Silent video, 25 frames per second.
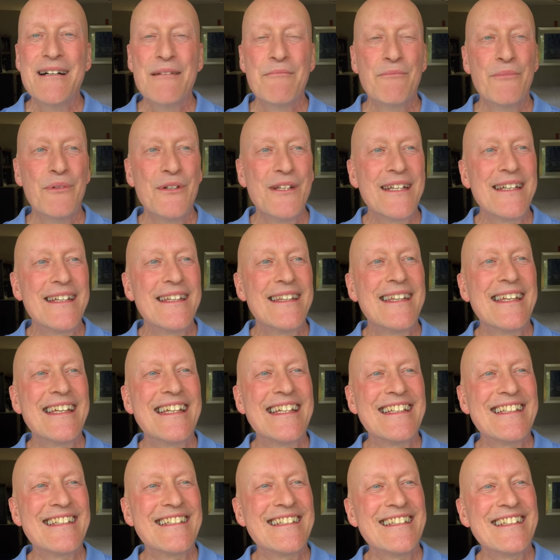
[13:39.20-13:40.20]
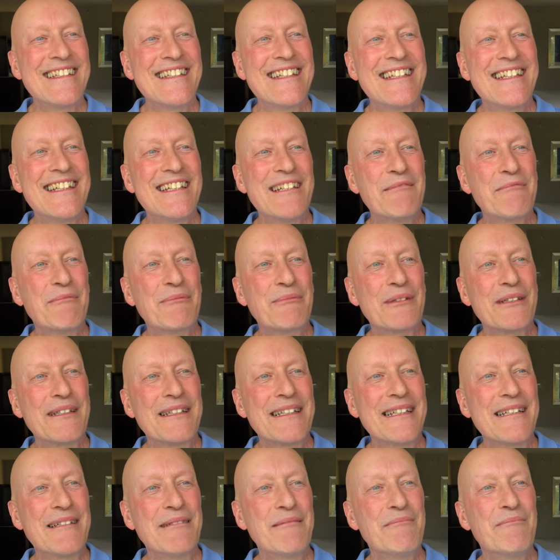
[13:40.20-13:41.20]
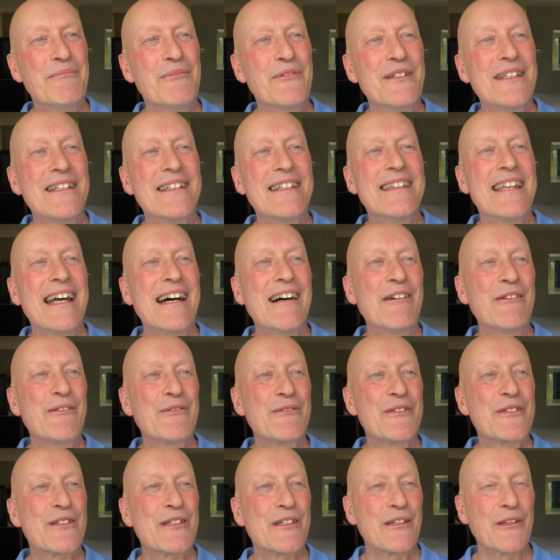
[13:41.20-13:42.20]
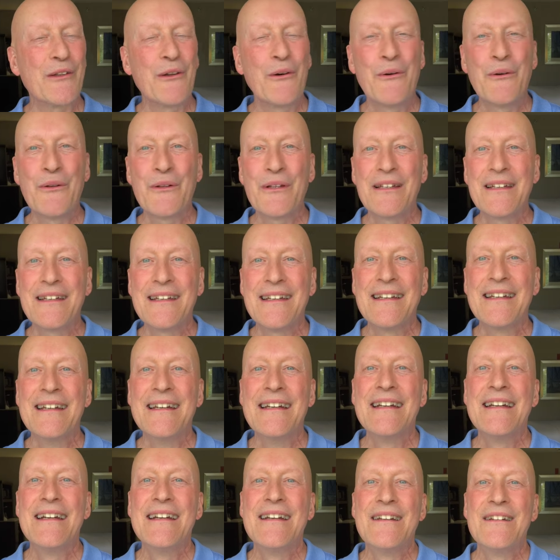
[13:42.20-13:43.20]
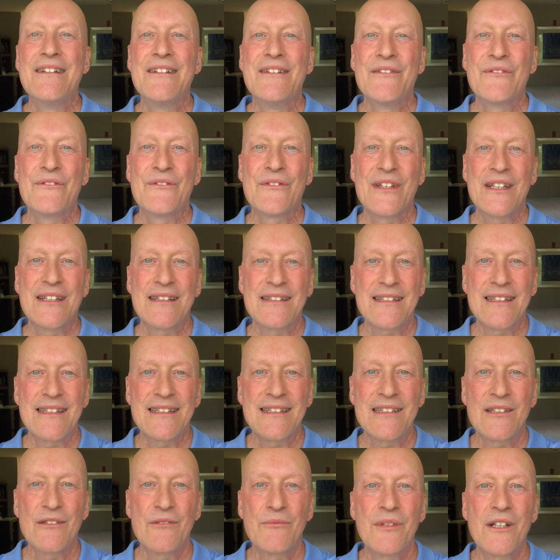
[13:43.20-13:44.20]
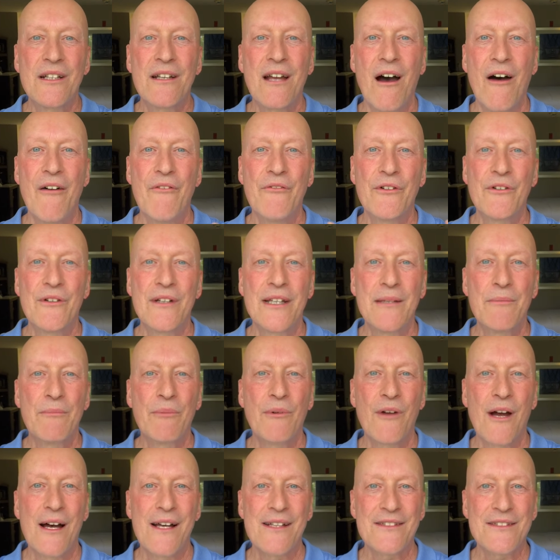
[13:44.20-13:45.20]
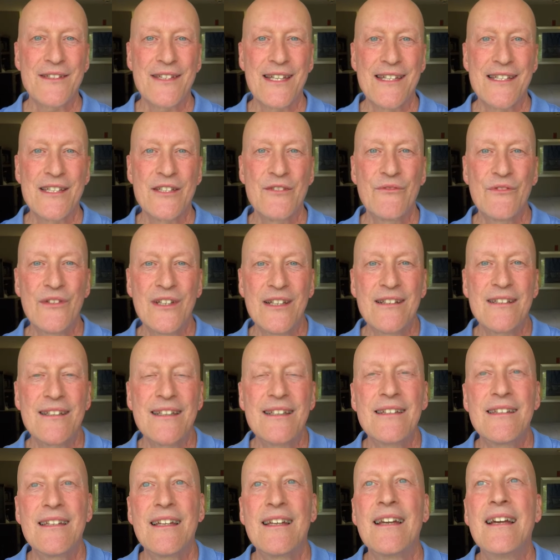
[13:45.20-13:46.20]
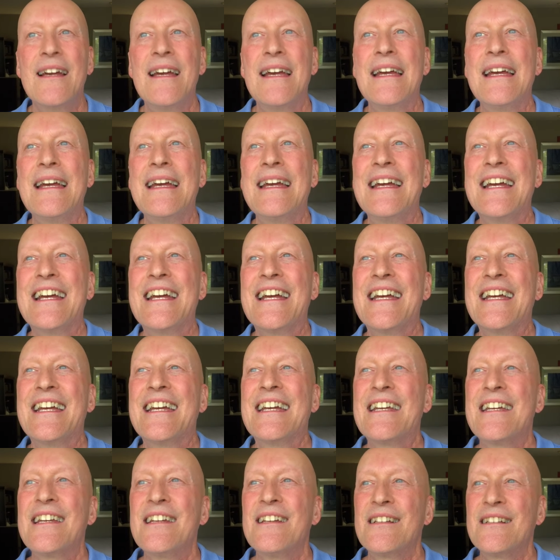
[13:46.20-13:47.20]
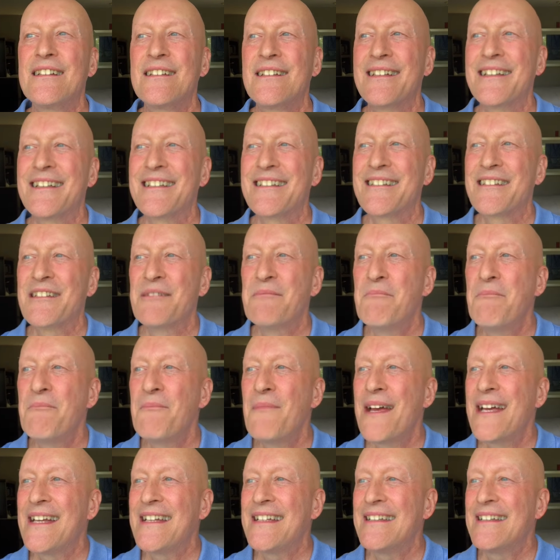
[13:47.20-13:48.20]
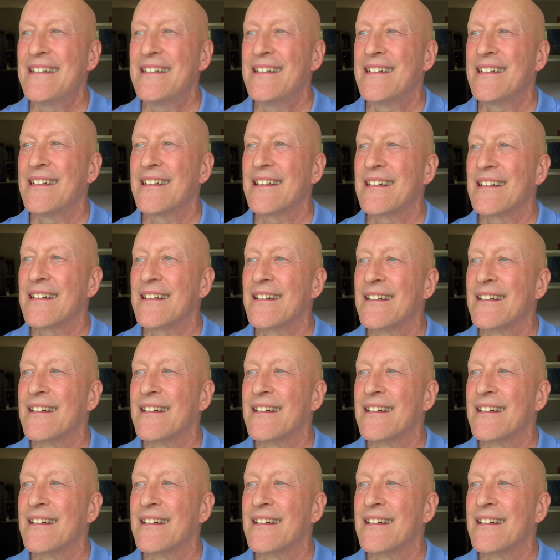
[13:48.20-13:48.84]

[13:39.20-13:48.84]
Breathe in deeply, breathe out slowly feeling the recovery process, feeling the healing, the mending,